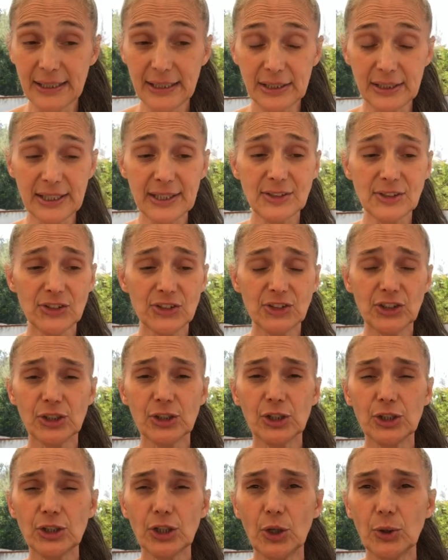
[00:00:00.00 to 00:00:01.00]
this is a
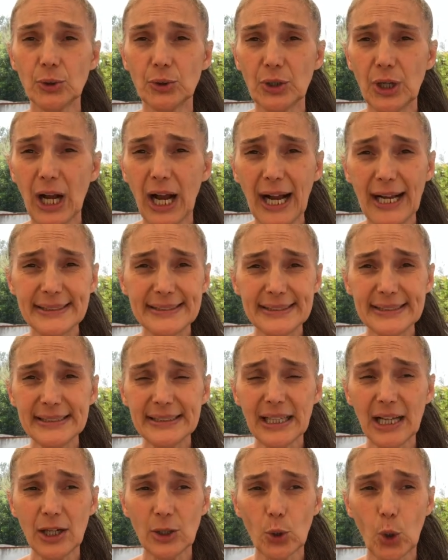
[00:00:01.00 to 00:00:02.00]
good note. I did
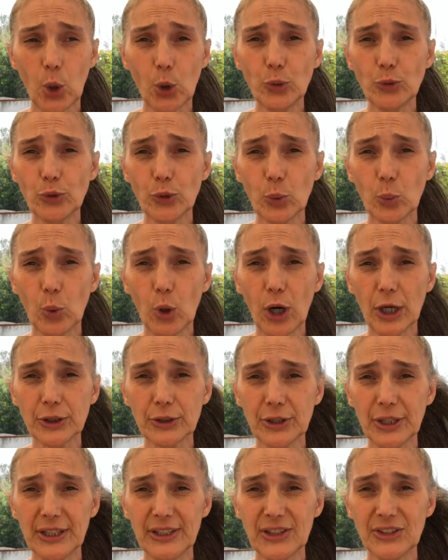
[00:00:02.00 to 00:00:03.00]
not
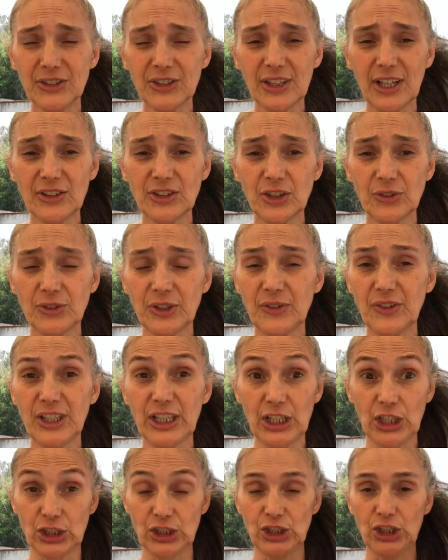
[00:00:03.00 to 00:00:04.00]
overwater in the sense of giving
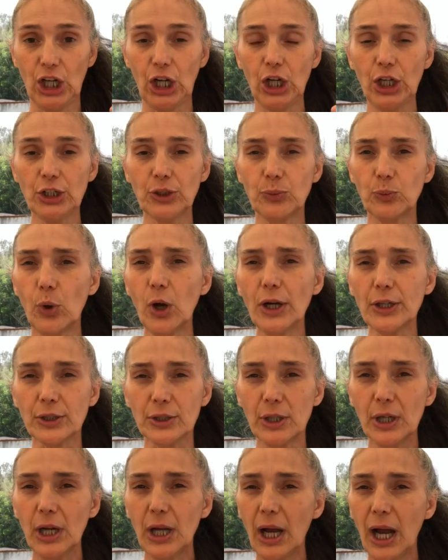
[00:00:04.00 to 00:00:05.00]
it a ton of
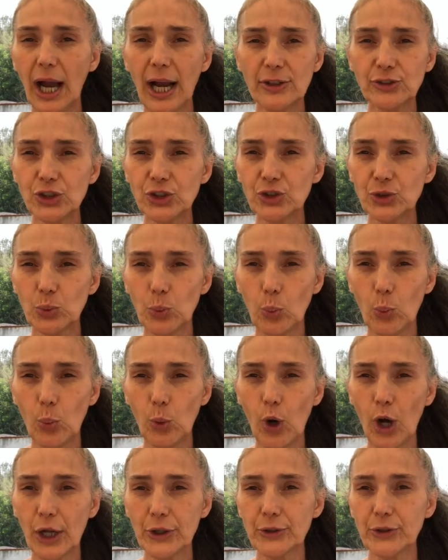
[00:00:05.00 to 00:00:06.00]
water. I just
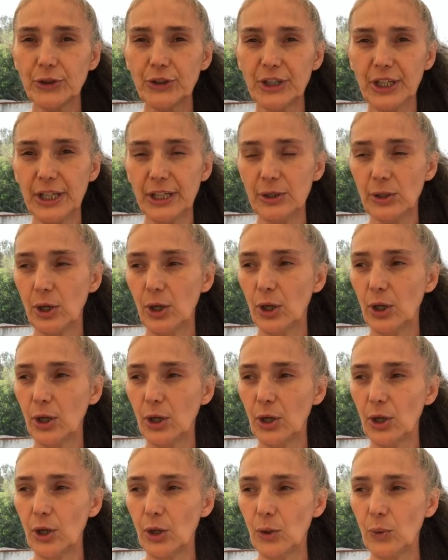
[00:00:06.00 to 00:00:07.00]
watered it
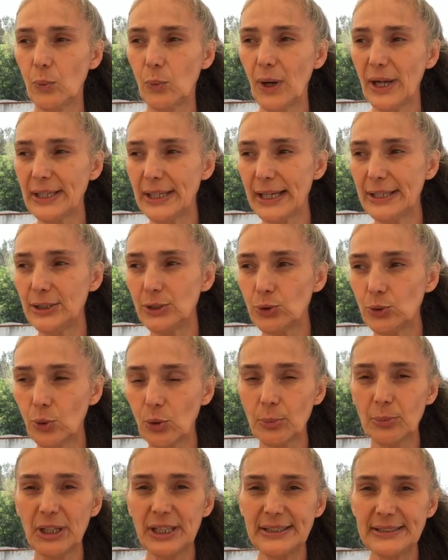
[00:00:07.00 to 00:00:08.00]
when I
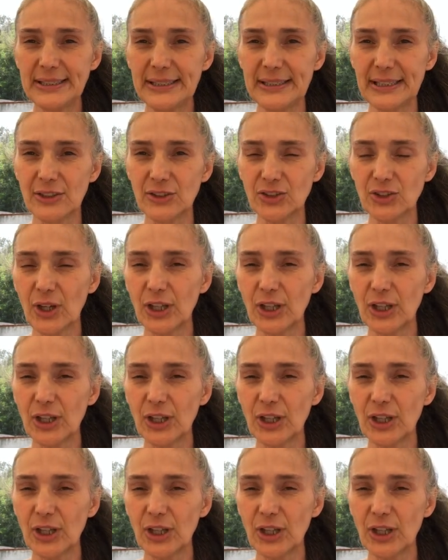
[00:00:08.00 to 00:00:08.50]
normally didn't. So